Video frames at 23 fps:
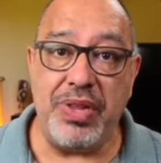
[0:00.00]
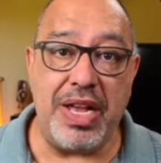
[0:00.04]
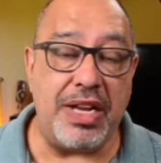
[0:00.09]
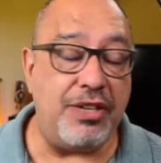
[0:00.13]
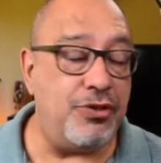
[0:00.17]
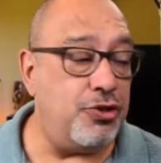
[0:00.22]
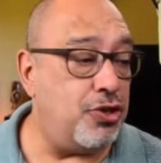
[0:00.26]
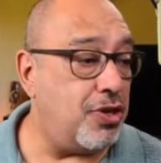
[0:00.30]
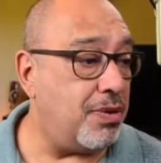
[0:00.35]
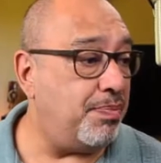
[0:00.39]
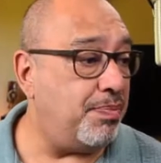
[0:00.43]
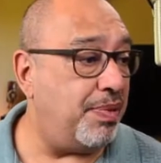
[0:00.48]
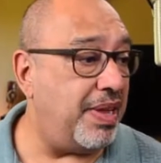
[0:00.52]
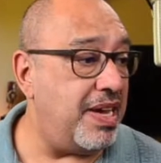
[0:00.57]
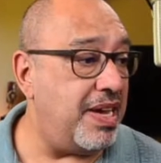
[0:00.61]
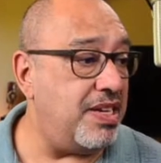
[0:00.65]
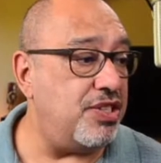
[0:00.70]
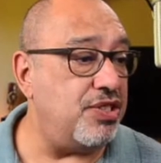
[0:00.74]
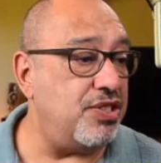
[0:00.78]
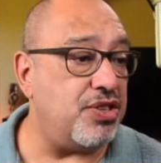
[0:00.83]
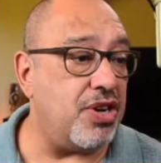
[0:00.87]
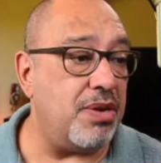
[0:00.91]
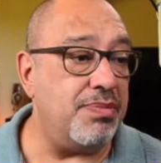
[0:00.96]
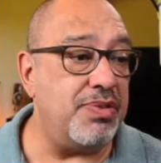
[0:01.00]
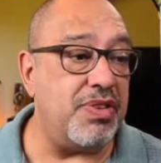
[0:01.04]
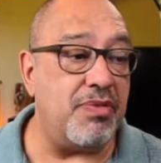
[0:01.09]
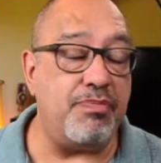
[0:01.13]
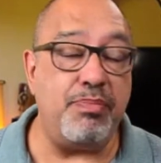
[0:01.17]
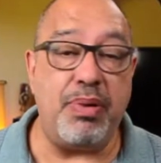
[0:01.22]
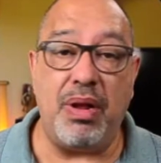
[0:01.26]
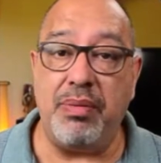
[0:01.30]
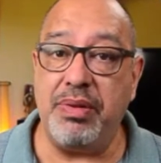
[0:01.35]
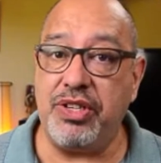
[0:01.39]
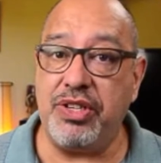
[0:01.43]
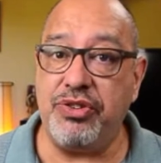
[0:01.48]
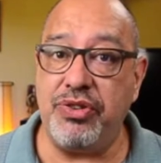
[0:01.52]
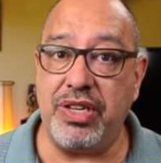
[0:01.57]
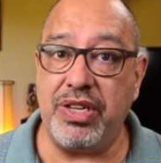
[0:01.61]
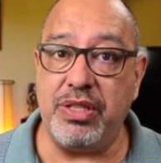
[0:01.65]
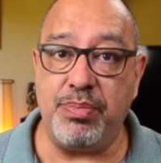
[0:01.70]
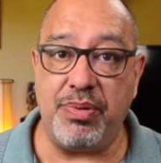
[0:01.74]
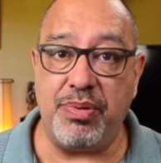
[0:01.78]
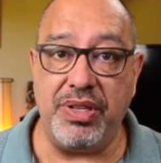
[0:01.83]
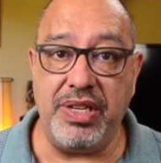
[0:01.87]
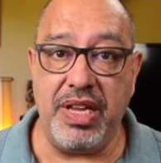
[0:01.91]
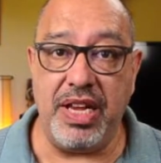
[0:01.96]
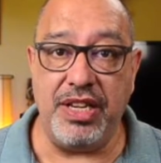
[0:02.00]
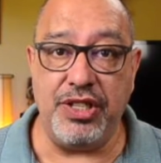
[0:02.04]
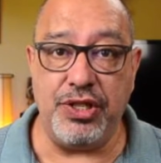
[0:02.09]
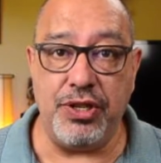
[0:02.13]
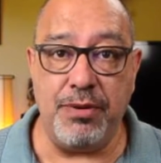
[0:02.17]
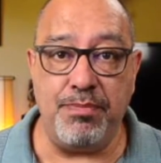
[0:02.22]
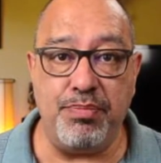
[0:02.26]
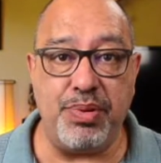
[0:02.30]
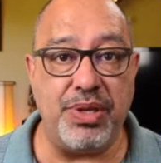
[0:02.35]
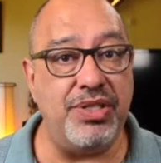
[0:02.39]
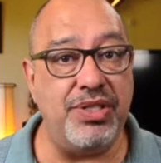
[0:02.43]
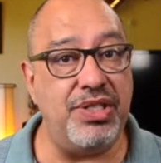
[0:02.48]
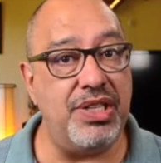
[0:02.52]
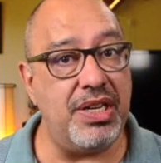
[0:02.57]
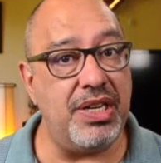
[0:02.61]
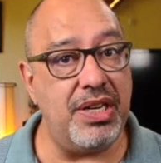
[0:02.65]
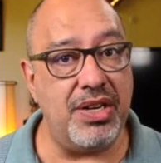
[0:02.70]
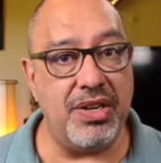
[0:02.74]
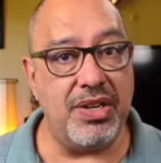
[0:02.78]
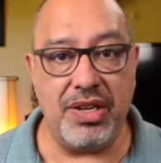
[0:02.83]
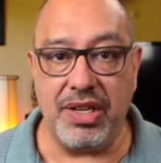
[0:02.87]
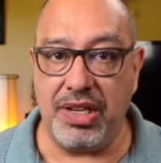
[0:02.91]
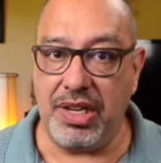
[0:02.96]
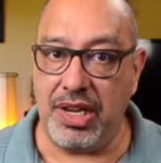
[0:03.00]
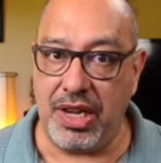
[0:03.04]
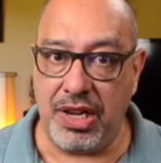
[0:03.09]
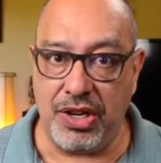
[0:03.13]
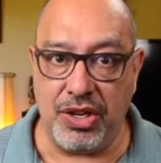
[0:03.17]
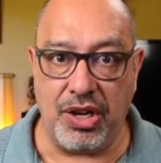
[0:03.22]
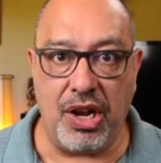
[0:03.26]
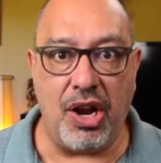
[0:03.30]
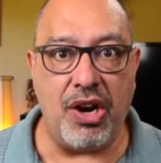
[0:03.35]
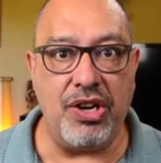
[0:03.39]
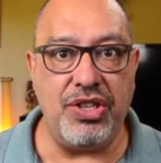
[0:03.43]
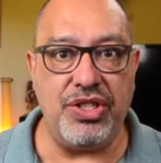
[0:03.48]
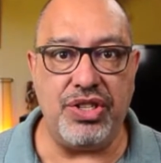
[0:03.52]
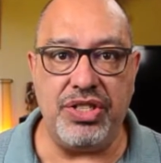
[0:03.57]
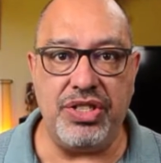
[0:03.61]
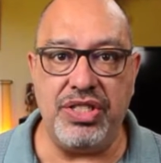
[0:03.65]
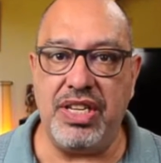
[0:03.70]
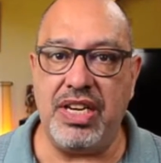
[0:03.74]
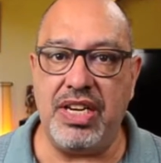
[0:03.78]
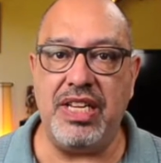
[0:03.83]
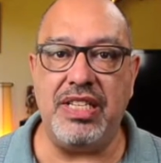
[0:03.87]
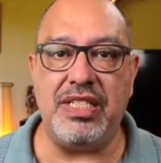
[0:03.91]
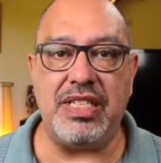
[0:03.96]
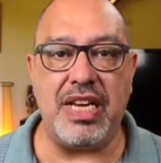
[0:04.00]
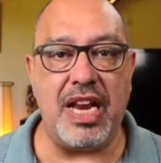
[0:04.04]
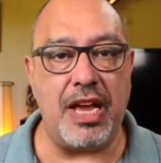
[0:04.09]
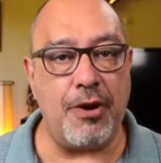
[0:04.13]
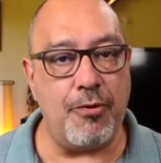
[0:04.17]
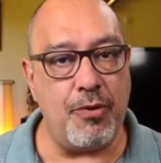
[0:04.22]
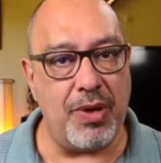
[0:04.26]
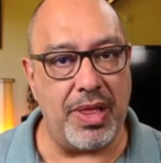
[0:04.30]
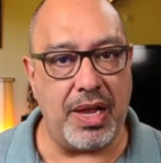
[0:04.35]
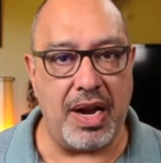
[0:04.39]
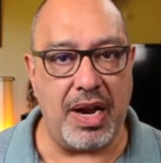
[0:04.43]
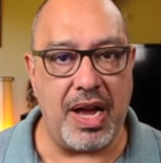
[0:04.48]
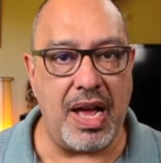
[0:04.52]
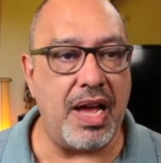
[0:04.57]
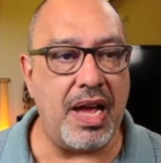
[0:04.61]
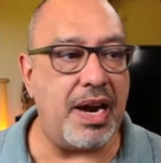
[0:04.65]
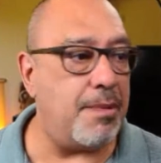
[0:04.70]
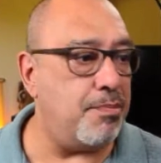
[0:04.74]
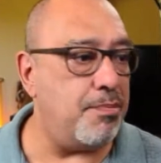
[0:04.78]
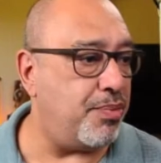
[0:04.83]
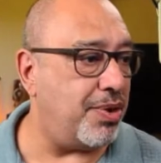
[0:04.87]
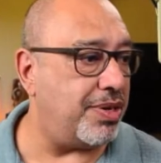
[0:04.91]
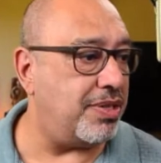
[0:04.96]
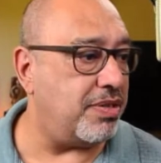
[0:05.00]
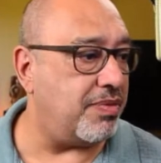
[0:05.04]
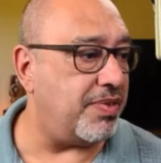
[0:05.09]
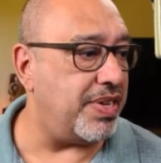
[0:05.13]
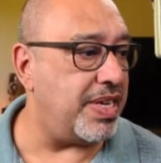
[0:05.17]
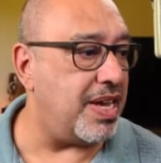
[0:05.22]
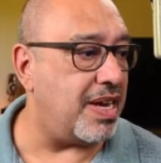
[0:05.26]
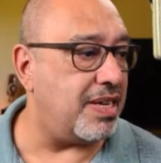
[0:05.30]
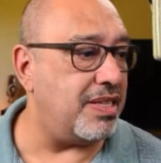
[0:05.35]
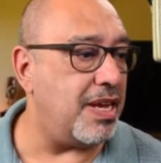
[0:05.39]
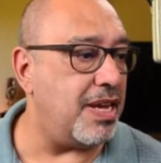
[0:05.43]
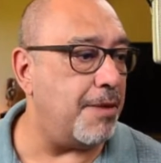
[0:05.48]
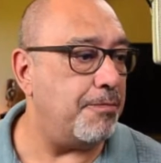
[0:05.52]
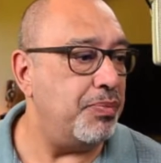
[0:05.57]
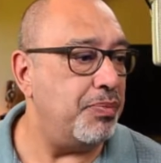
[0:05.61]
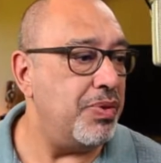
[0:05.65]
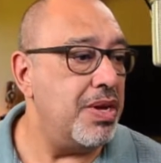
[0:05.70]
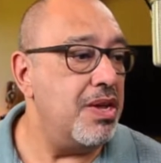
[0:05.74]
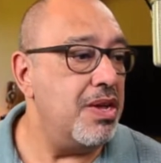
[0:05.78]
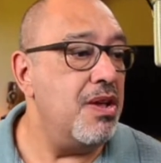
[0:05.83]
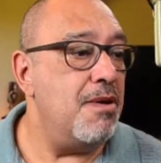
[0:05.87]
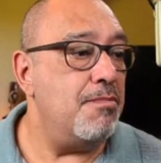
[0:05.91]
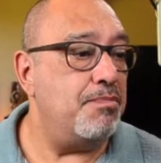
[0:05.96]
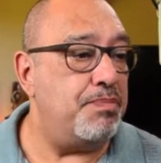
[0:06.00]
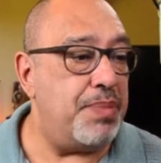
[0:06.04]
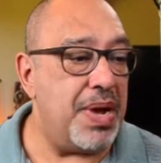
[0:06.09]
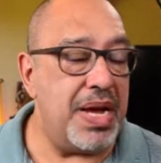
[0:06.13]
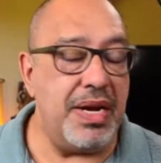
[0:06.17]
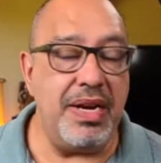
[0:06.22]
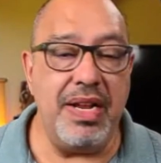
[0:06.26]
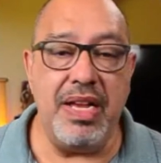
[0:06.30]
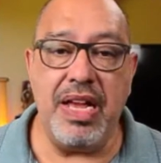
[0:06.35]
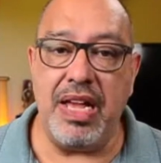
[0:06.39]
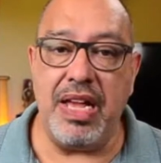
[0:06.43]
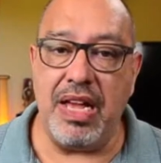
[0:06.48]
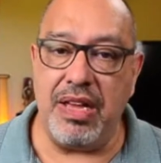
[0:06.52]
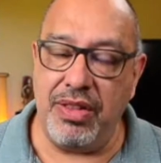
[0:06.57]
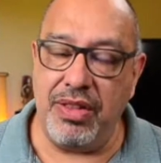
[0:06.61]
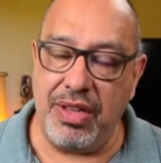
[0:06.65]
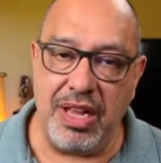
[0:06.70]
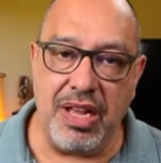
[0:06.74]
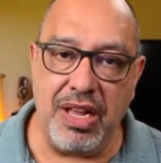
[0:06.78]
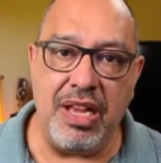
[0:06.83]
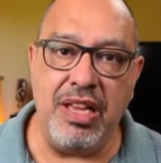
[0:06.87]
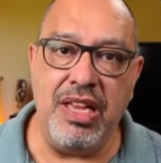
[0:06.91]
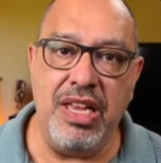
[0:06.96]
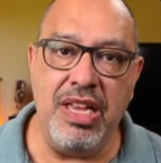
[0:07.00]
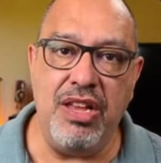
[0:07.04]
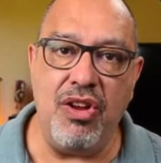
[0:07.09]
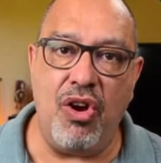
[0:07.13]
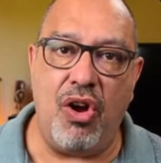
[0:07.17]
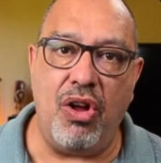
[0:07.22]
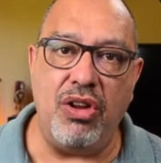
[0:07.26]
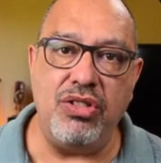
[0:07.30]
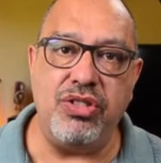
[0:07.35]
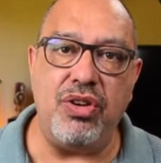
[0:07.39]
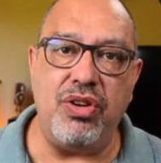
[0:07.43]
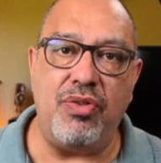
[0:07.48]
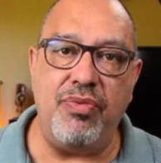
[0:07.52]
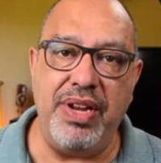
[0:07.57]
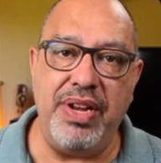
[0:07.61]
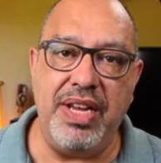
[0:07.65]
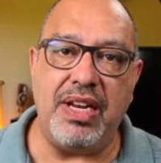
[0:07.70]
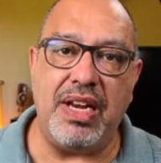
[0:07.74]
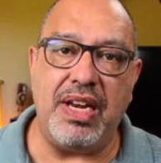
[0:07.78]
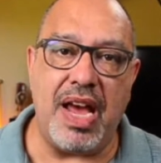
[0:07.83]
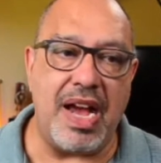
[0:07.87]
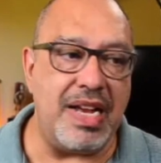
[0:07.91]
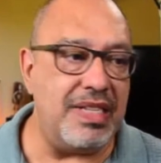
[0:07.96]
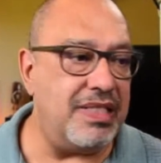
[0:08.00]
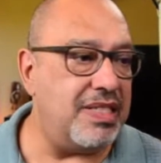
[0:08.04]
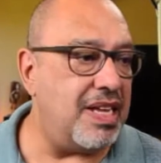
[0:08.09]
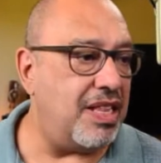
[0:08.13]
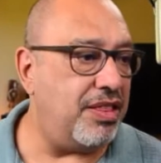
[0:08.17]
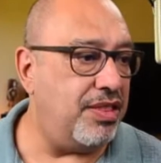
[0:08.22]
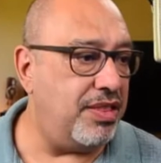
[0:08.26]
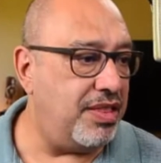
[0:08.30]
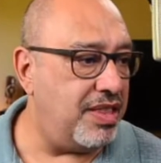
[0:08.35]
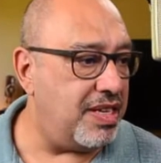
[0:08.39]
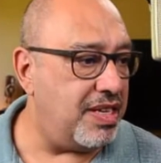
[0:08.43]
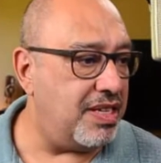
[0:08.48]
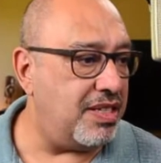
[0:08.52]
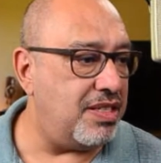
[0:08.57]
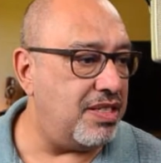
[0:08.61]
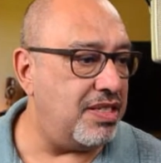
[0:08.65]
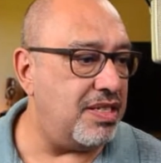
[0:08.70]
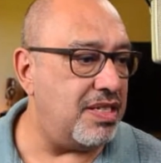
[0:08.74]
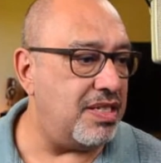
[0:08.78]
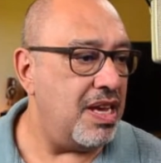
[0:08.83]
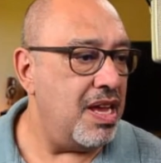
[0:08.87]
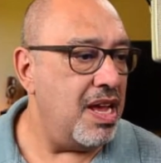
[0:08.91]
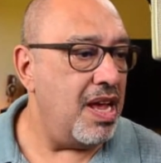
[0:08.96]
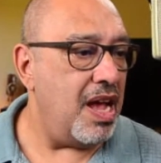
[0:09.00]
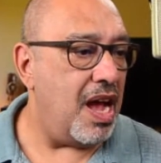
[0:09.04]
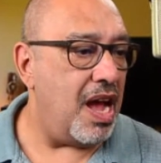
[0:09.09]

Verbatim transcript: that took place in terms of public transportation, particularly in larger cities like Guadalajara and Puerto Vallarta, but he also realized that this